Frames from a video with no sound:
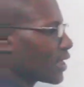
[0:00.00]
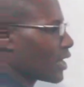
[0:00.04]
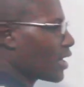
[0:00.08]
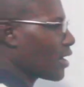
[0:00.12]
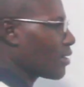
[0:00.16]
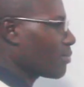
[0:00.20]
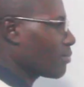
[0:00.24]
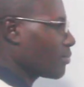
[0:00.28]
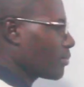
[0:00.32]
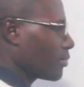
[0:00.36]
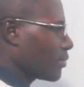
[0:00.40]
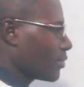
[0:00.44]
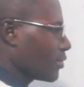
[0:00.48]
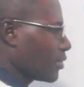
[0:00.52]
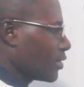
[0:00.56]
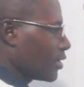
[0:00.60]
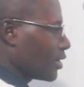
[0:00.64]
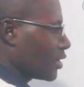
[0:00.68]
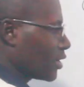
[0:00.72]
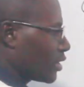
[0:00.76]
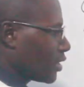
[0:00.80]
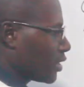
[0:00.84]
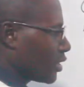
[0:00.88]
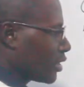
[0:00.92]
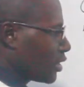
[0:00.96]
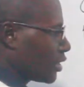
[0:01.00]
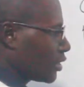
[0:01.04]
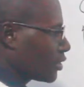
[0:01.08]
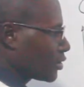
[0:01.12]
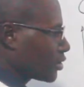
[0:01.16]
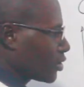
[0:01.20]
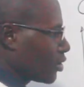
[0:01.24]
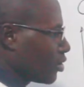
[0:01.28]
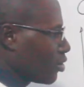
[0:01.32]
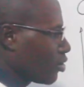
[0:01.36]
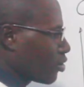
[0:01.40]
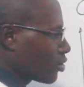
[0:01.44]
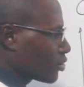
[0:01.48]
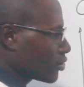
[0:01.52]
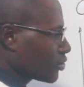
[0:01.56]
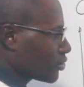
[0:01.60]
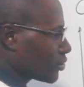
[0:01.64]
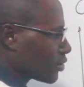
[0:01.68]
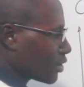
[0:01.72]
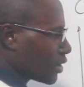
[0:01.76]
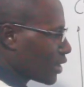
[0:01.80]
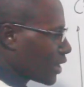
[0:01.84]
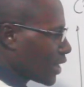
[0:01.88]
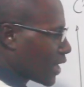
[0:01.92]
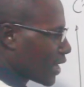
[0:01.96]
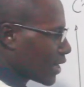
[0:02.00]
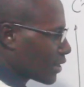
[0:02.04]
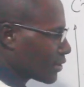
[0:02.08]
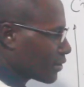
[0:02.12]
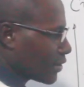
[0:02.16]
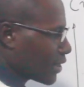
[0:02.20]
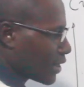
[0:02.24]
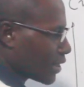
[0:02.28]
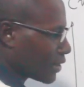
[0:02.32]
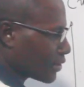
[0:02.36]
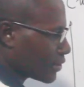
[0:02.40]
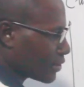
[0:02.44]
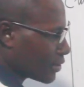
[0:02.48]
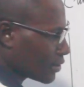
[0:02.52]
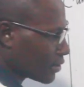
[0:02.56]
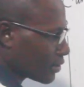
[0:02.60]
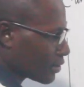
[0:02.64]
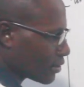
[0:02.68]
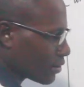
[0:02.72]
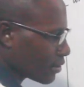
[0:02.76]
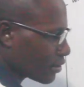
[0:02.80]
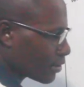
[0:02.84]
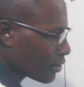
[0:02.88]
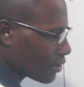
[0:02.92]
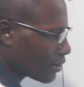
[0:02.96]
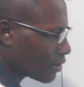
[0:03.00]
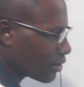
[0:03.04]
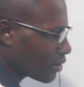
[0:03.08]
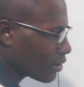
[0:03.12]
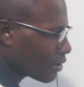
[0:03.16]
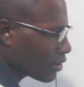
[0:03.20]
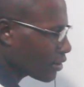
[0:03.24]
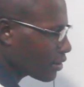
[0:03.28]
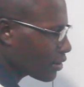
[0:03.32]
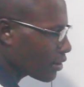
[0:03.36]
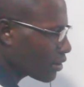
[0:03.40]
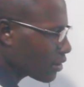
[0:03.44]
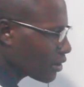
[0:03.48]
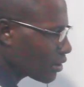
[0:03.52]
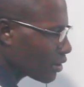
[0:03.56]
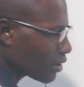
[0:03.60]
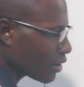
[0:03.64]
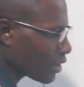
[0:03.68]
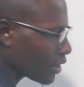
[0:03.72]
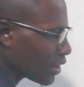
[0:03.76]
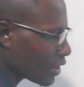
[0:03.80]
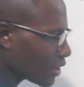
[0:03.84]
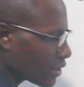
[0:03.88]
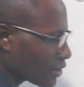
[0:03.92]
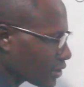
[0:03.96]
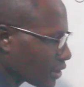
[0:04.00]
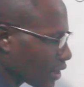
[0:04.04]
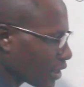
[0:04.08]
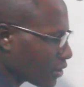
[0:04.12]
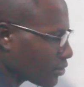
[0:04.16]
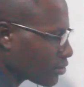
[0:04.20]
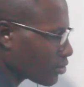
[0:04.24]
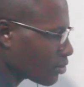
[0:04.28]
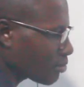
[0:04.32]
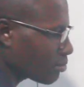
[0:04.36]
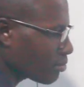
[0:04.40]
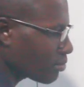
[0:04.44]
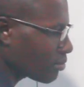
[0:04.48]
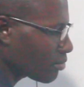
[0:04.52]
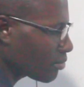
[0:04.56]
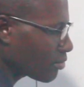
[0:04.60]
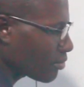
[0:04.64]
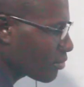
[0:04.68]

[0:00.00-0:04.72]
graph, it looks like this. Let's assume